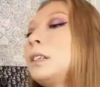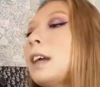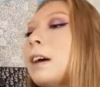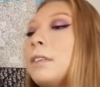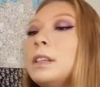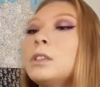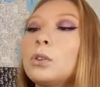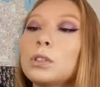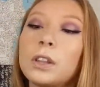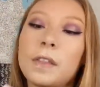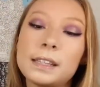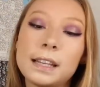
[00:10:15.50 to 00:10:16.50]
didn't have it in store.
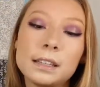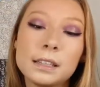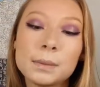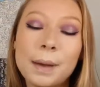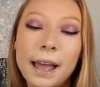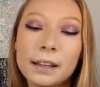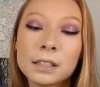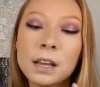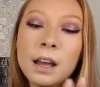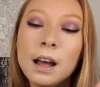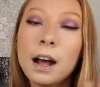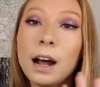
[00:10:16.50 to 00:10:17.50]
So they sent it to my house.
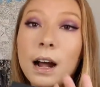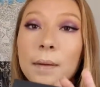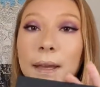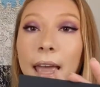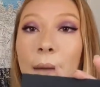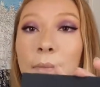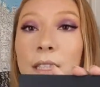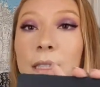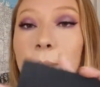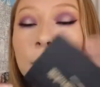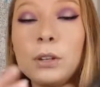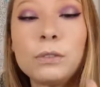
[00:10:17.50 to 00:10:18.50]
It came with this
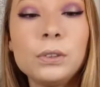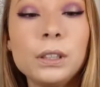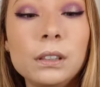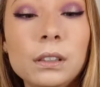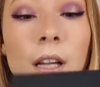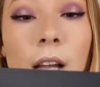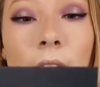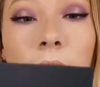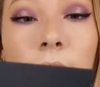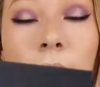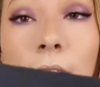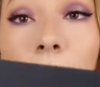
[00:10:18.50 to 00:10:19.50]
beautiful little
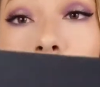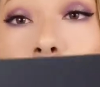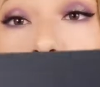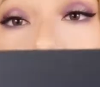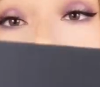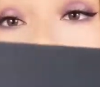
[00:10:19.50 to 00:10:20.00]
card, which